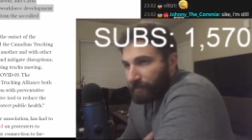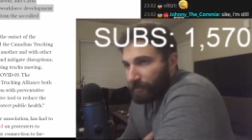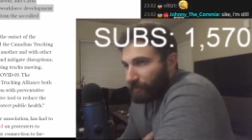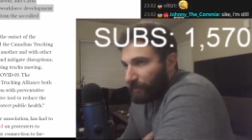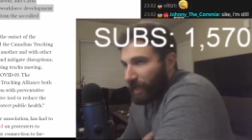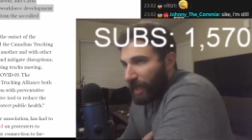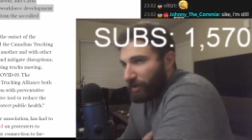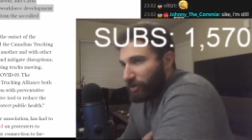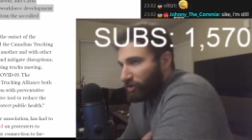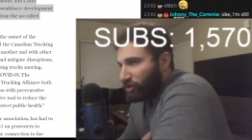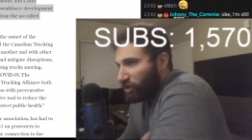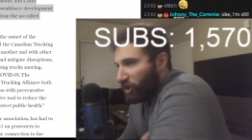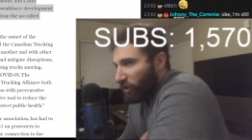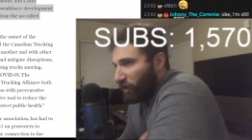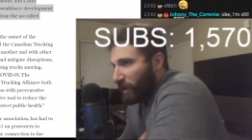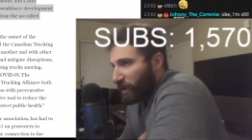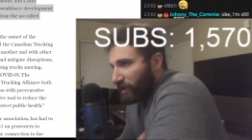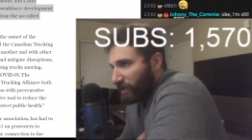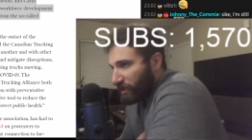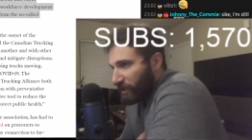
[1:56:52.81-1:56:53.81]
Yeah, there's no
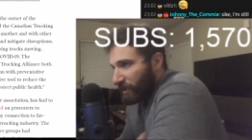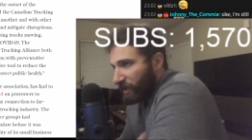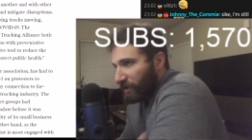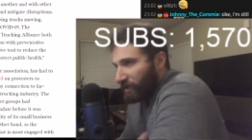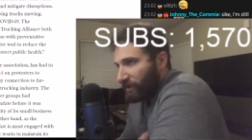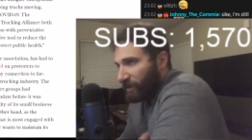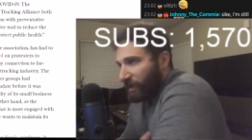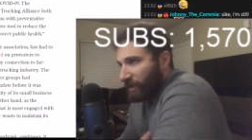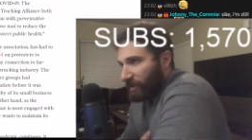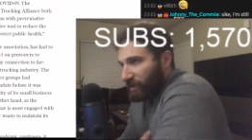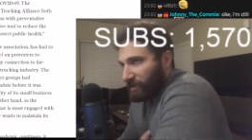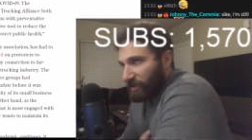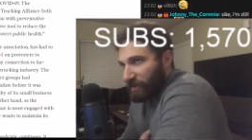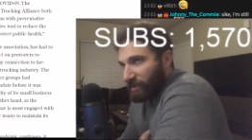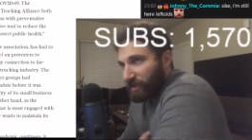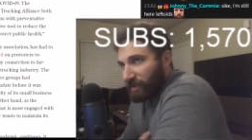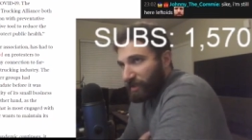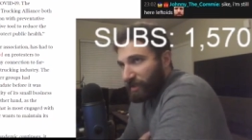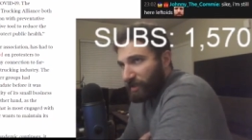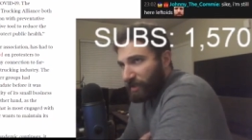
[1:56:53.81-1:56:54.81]
way to tell,
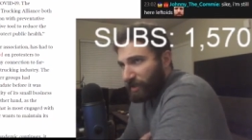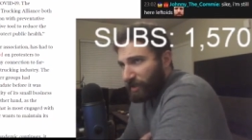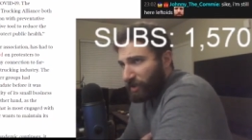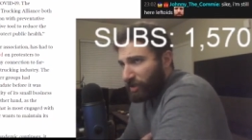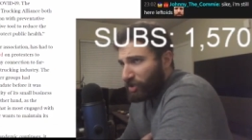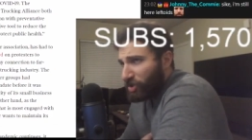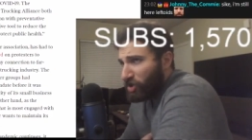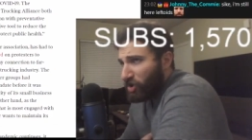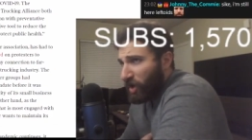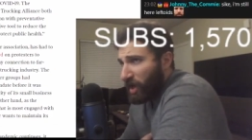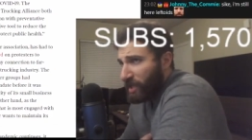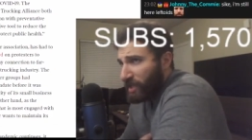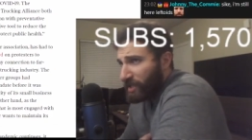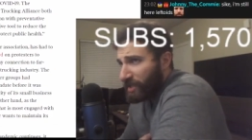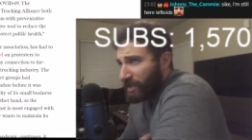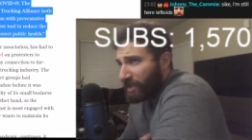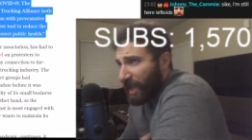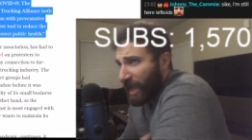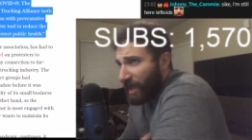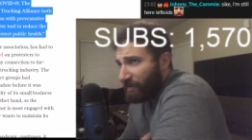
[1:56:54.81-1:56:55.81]
honestly. The joint
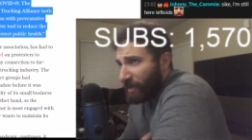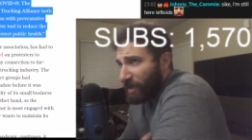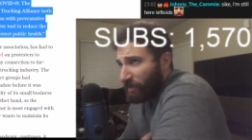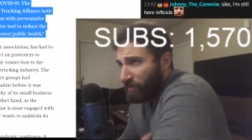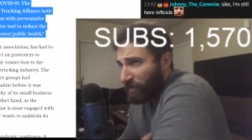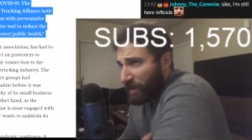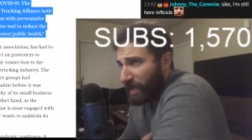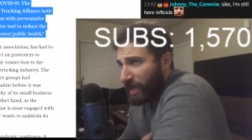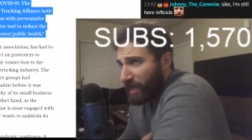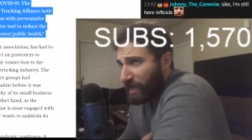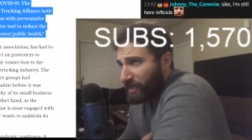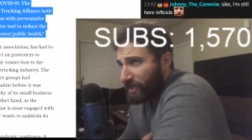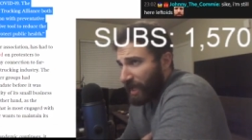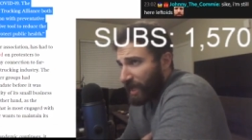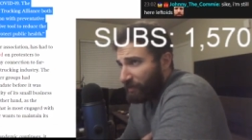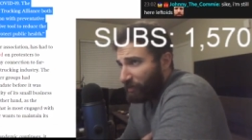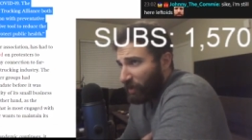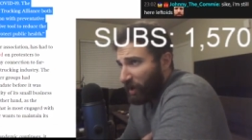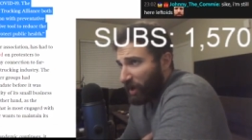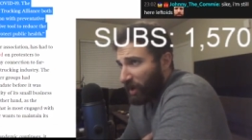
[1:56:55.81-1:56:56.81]
statement reads
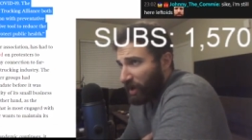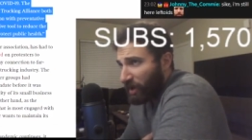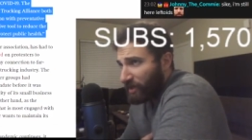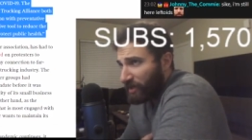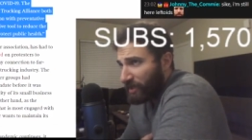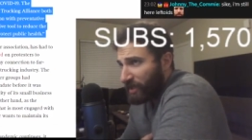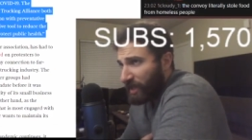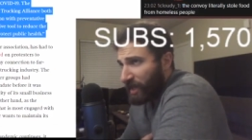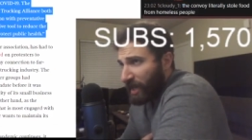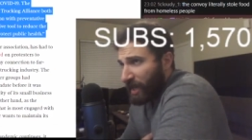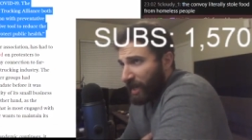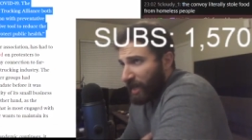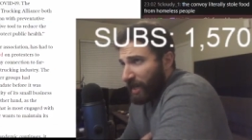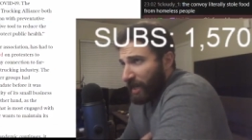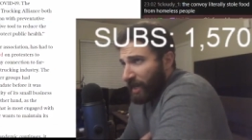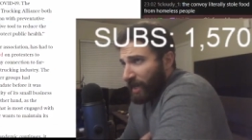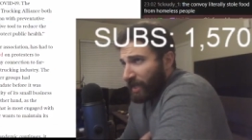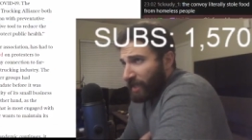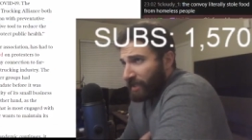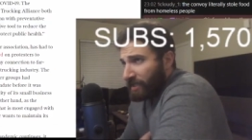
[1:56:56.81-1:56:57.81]
in part
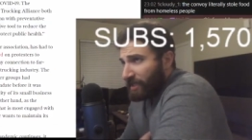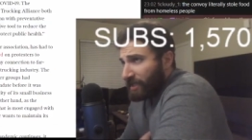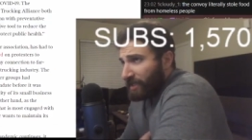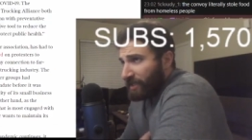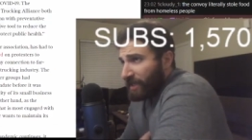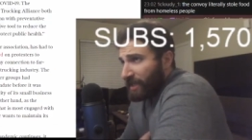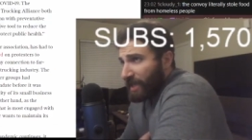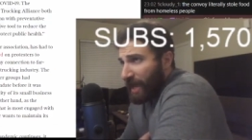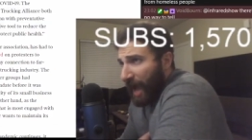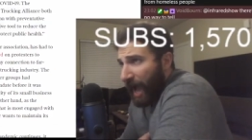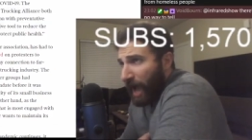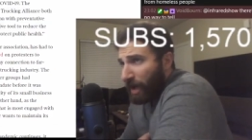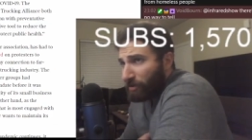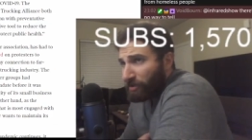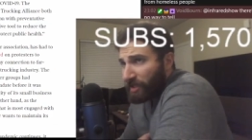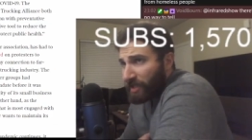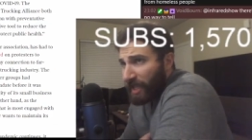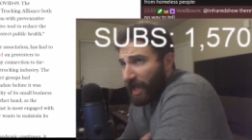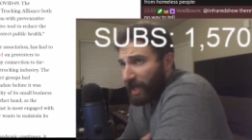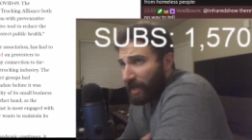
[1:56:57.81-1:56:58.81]
Since the
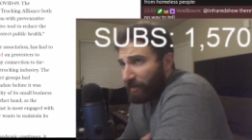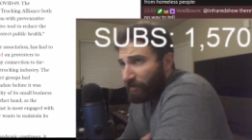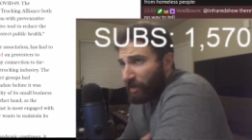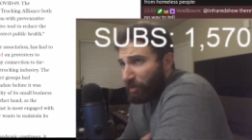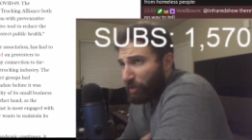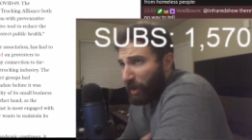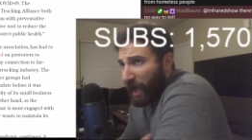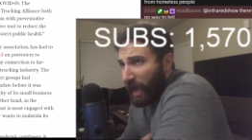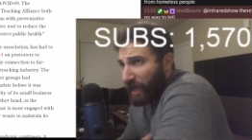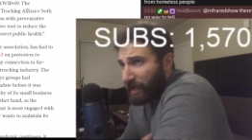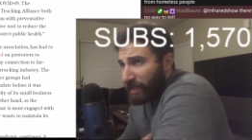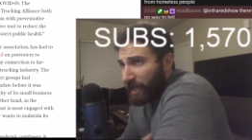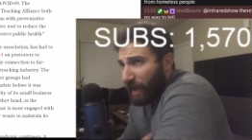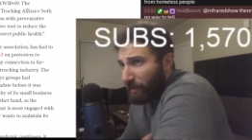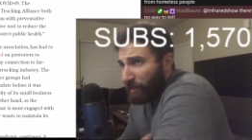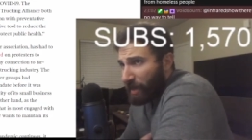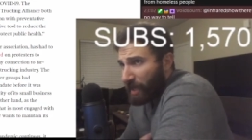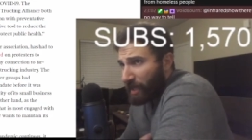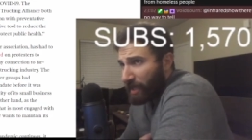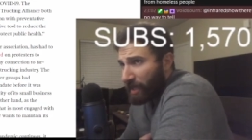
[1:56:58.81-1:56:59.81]
outset of the
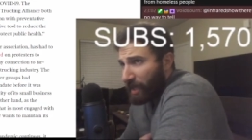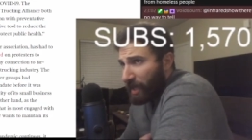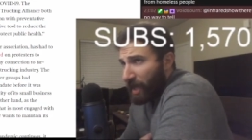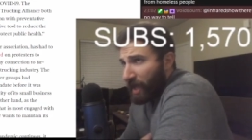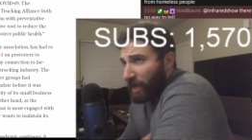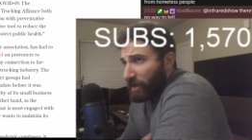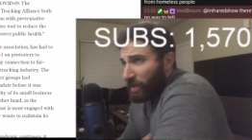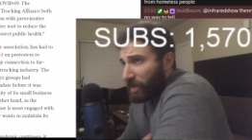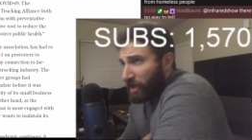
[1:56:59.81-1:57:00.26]
pandemic, the